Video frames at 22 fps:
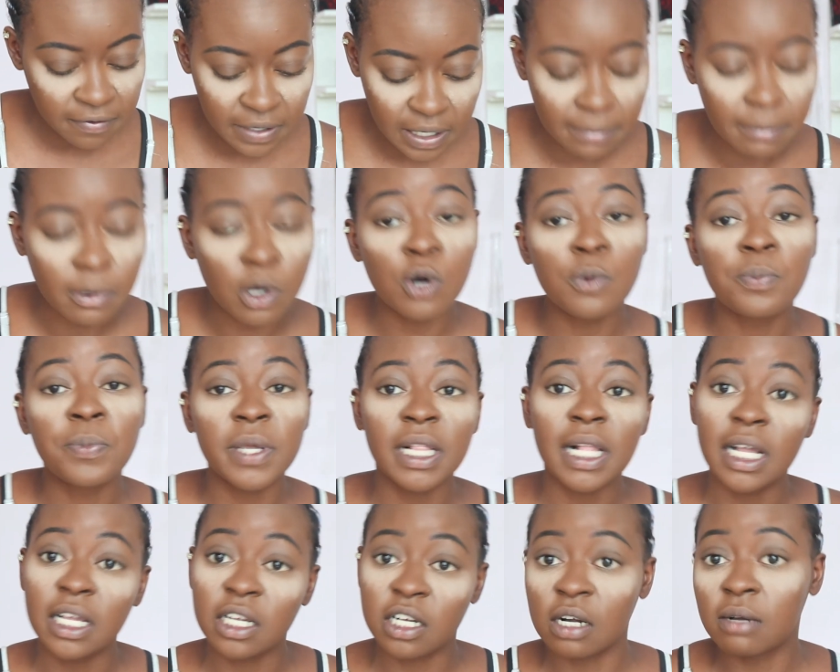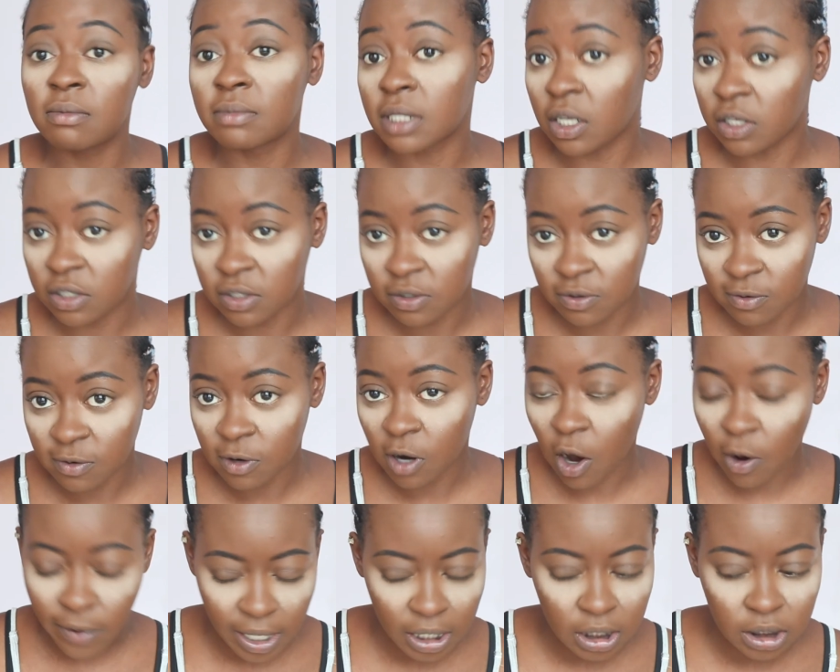and I'm hoping that it comes out
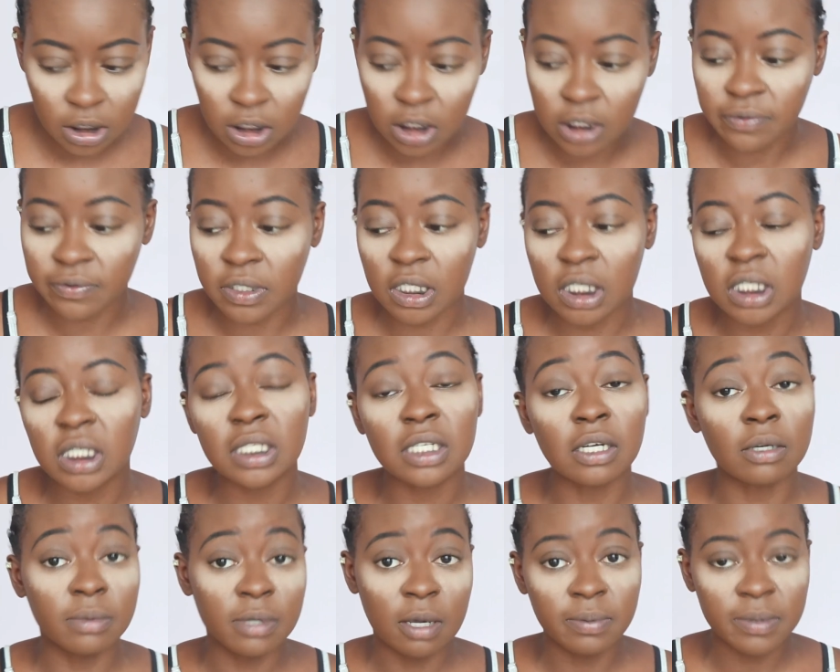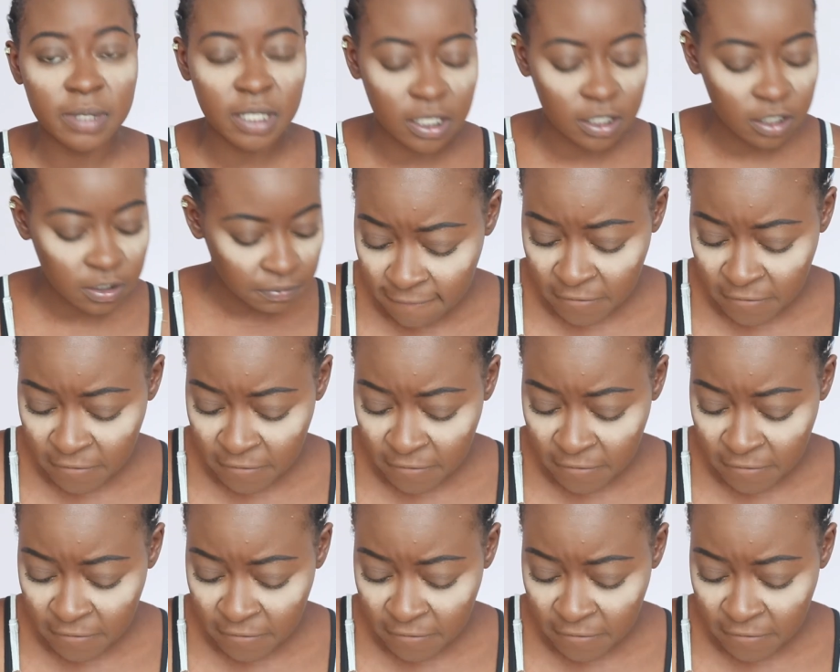correct, because if it doesn't, I'll be upset.